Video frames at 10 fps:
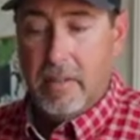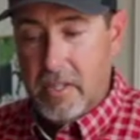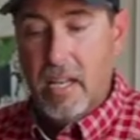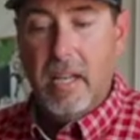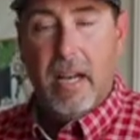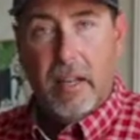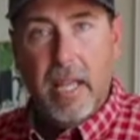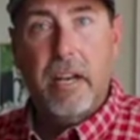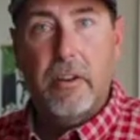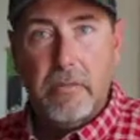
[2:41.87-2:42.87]
sitting at a
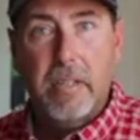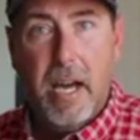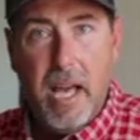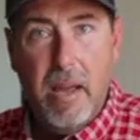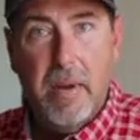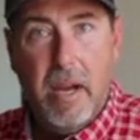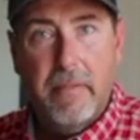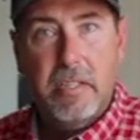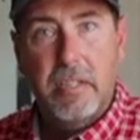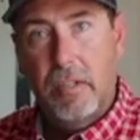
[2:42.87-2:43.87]
later time.
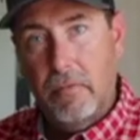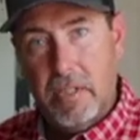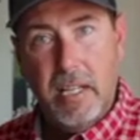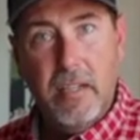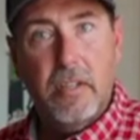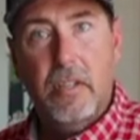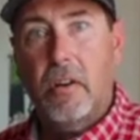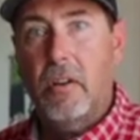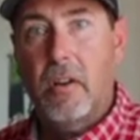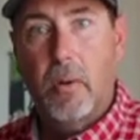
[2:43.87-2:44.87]
Obviously you've seen the
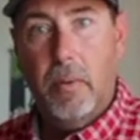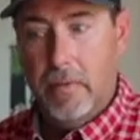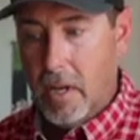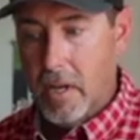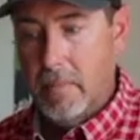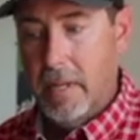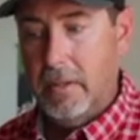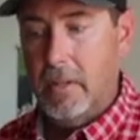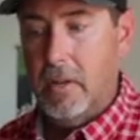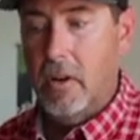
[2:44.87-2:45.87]
car, we've talked
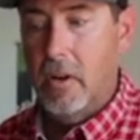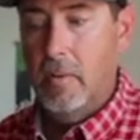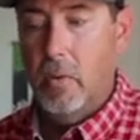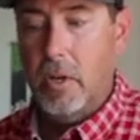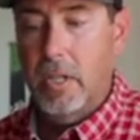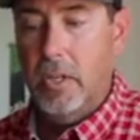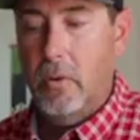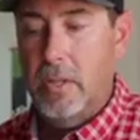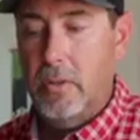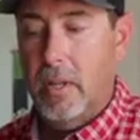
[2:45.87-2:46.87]
about the car, but we're going to
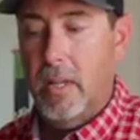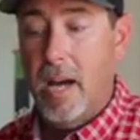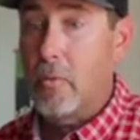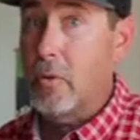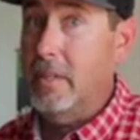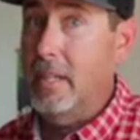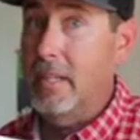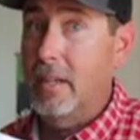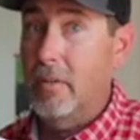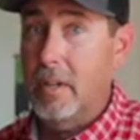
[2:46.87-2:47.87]
go into a lot more
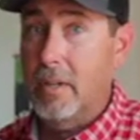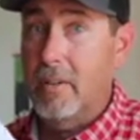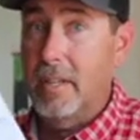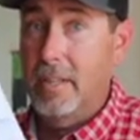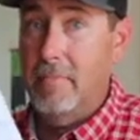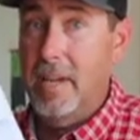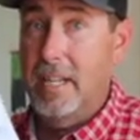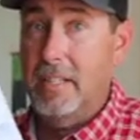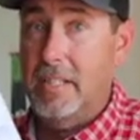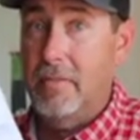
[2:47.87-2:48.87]
detail regarding the
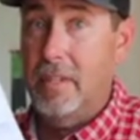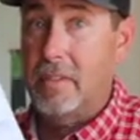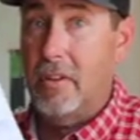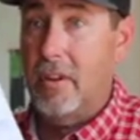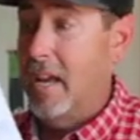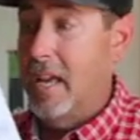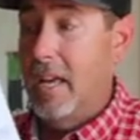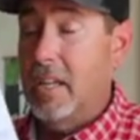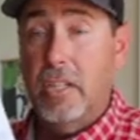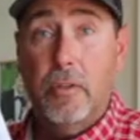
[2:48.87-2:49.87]
maintenance of this car.
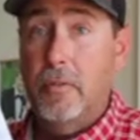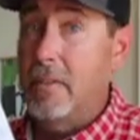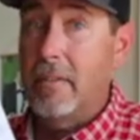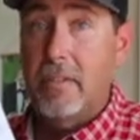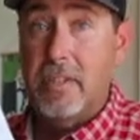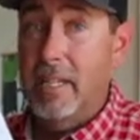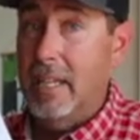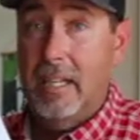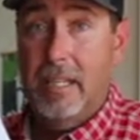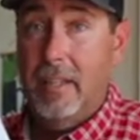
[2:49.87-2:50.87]
You've never
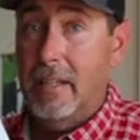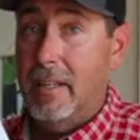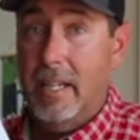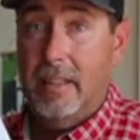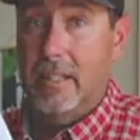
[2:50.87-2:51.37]
seen anything like